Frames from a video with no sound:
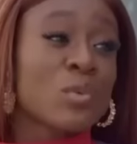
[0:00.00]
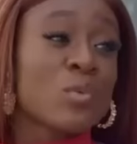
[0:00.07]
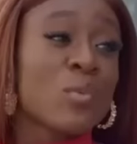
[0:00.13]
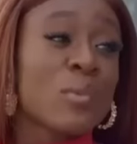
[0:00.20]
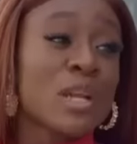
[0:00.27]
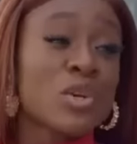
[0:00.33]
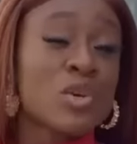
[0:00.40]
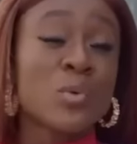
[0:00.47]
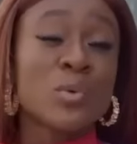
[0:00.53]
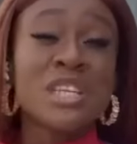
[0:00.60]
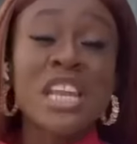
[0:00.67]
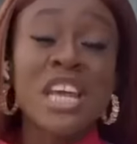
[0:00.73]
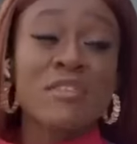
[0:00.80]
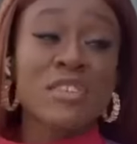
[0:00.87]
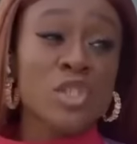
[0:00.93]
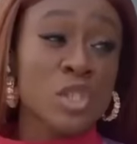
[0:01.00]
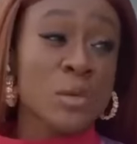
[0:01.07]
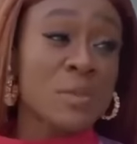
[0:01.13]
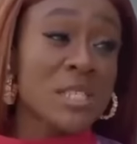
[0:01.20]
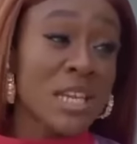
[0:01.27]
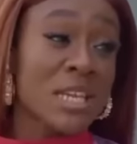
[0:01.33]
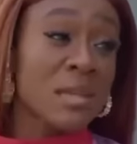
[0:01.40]
The woman who will never
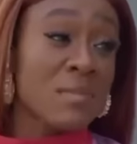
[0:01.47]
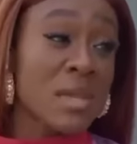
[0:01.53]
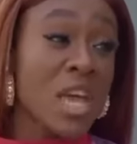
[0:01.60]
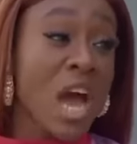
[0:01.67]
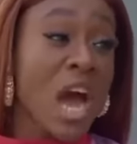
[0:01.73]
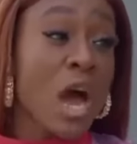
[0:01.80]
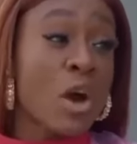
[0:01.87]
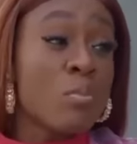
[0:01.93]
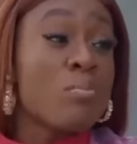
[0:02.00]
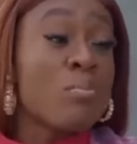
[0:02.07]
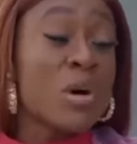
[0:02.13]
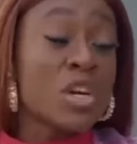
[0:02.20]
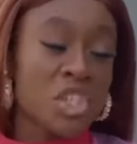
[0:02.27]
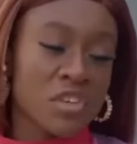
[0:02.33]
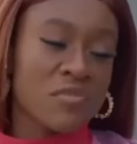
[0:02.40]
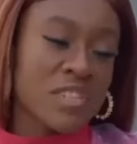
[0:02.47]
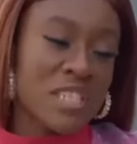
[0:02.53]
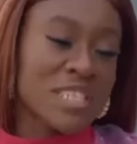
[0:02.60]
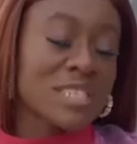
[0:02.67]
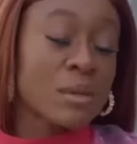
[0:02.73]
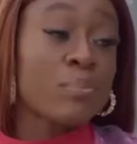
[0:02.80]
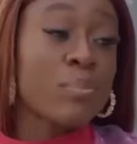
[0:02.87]
stop telling me how much of
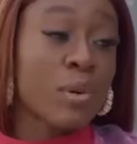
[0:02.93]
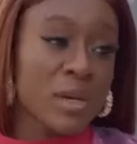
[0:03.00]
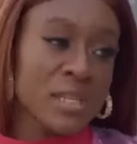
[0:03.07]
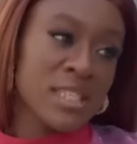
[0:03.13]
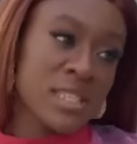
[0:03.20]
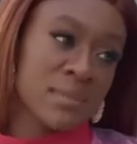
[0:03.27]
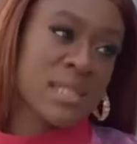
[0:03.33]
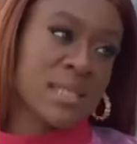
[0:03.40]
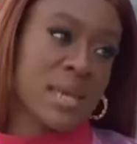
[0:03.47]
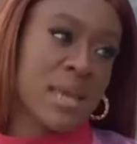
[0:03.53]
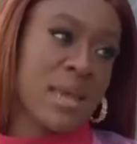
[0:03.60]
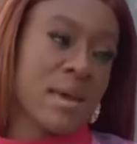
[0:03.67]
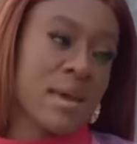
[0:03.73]
a disappointment